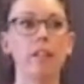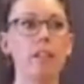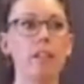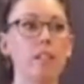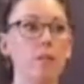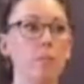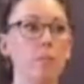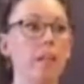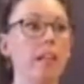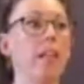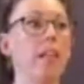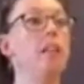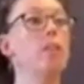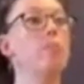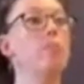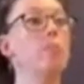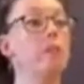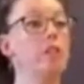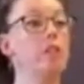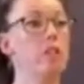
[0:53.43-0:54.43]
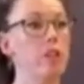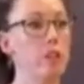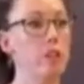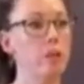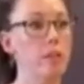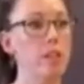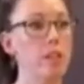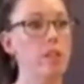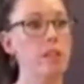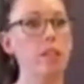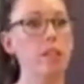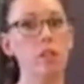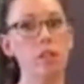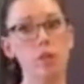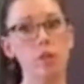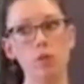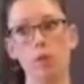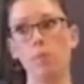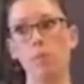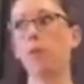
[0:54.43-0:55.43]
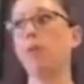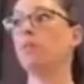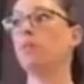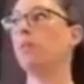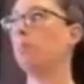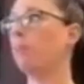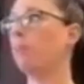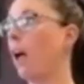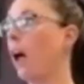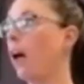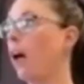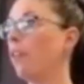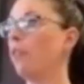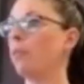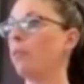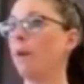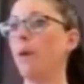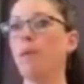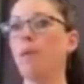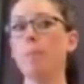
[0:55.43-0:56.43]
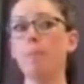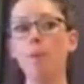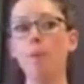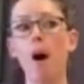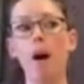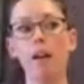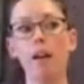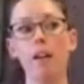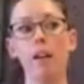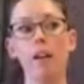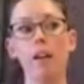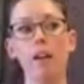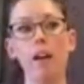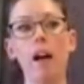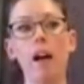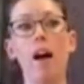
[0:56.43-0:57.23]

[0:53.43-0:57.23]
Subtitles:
The spleen produces and distributes blood throughout the body.